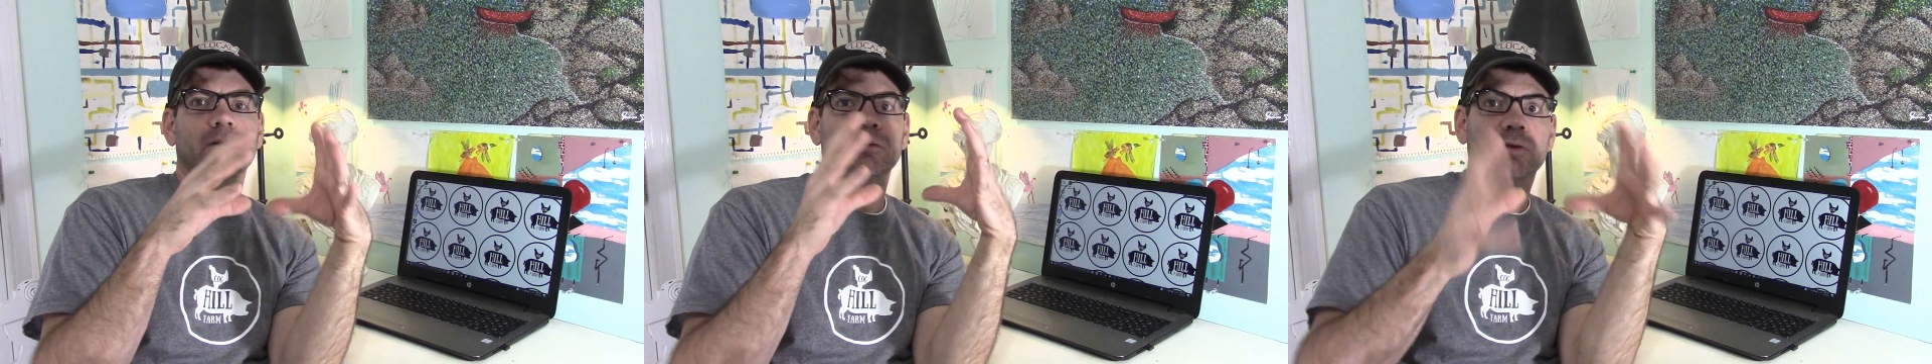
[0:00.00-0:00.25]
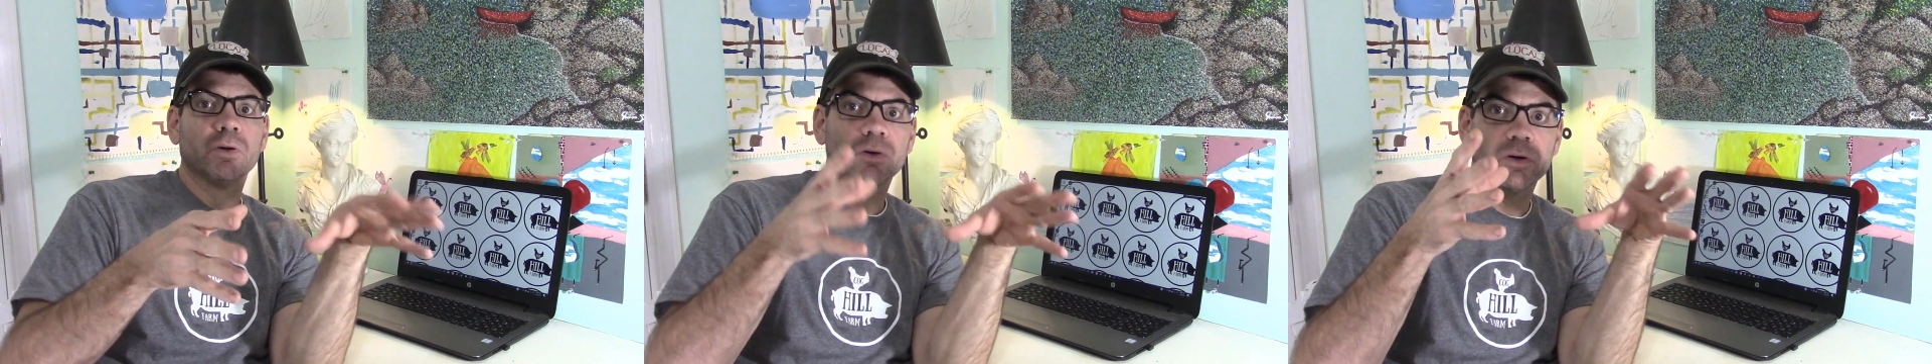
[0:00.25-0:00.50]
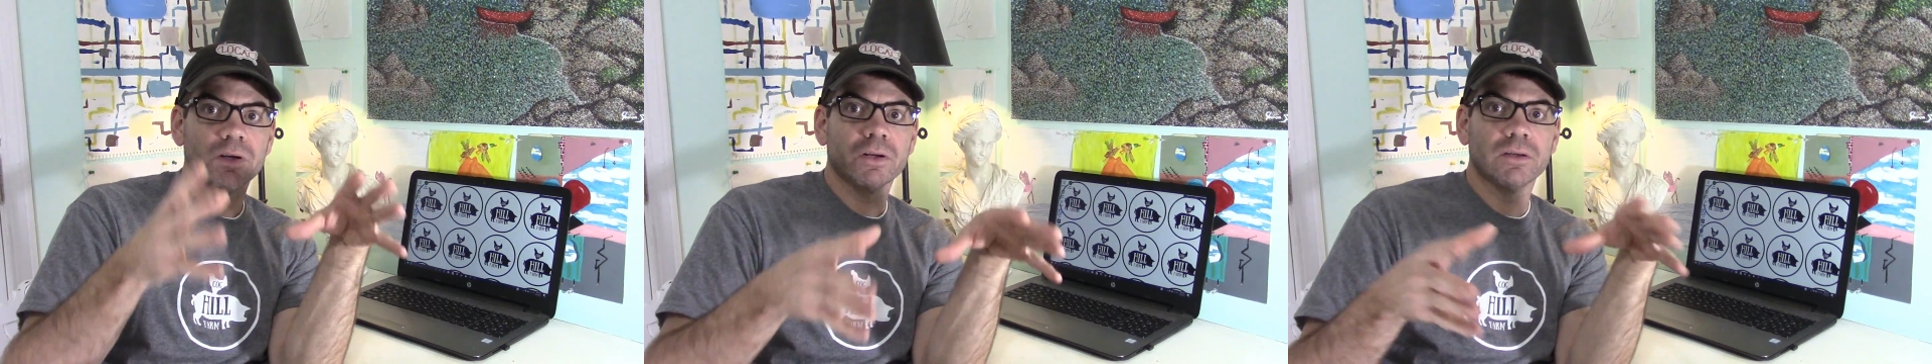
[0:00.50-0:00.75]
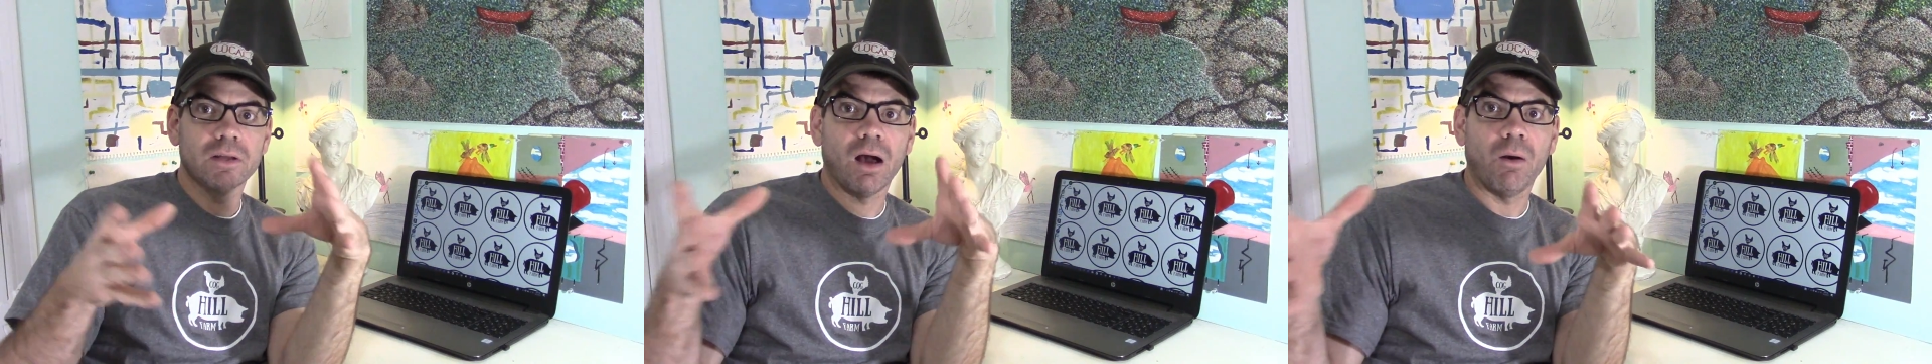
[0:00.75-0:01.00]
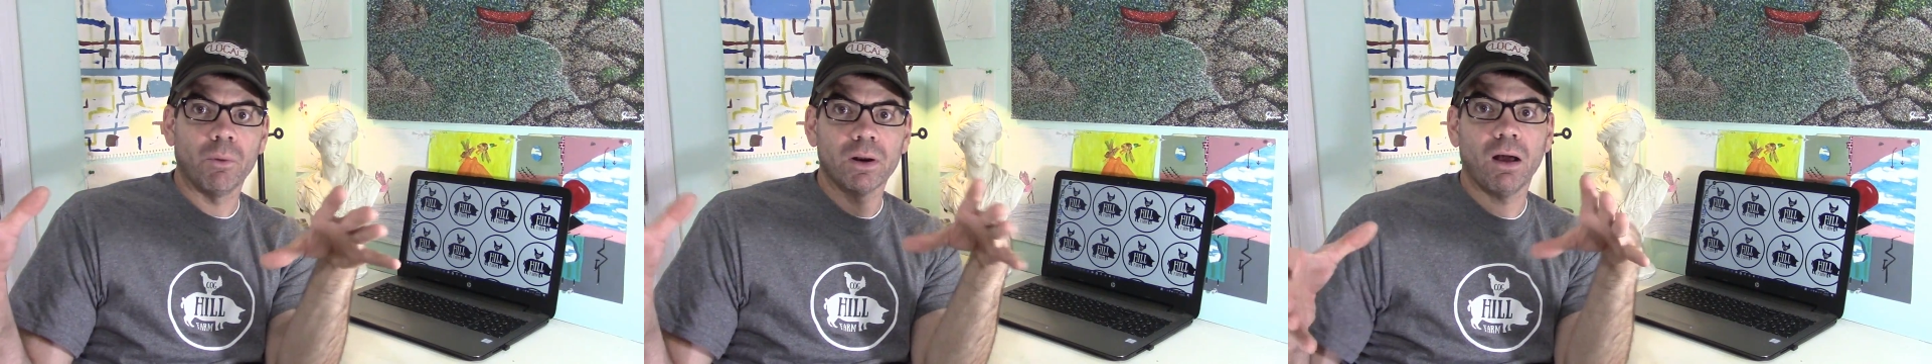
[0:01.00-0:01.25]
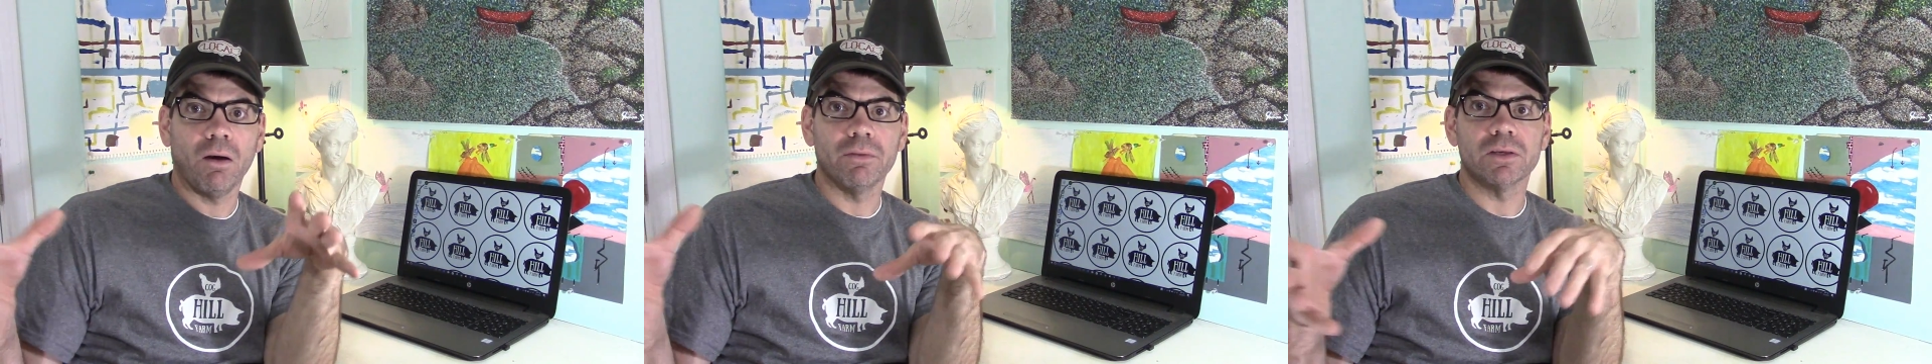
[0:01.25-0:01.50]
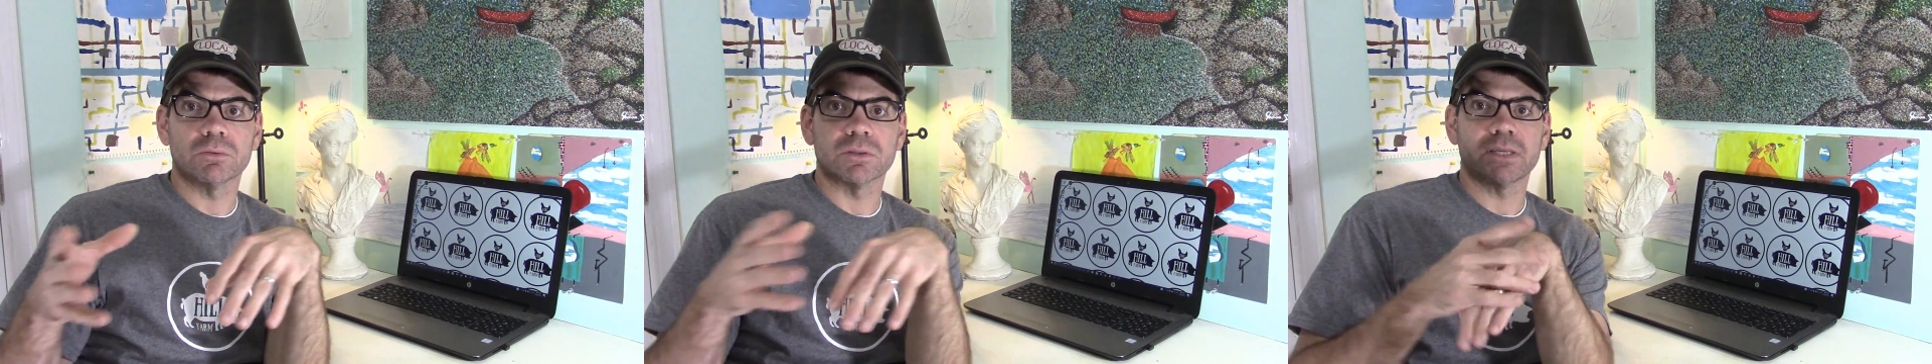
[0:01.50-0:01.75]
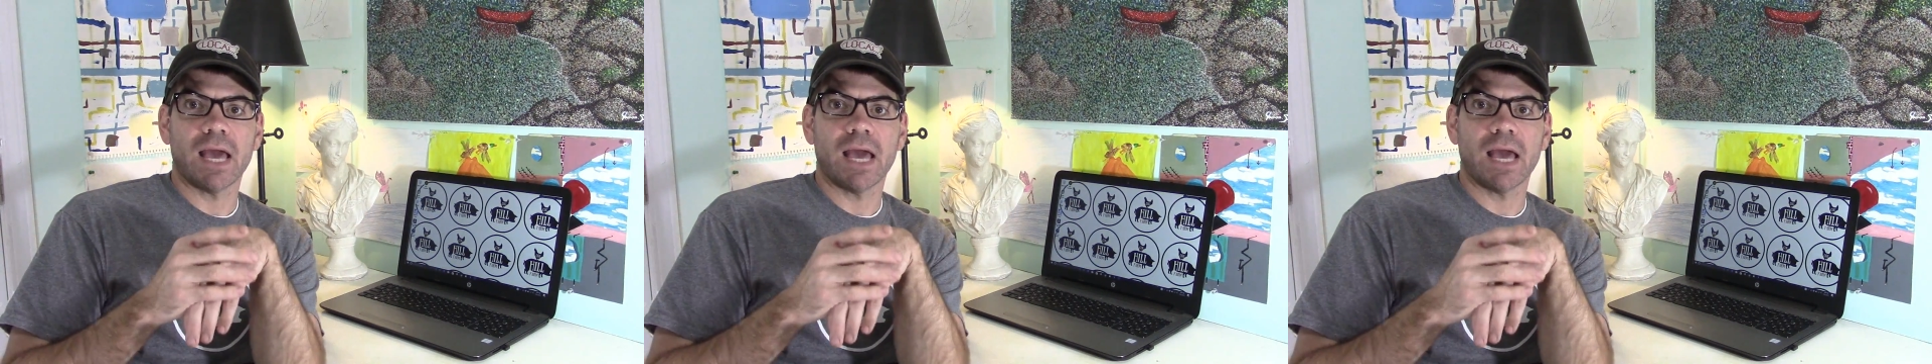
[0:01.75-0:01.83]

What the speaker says: during when all this was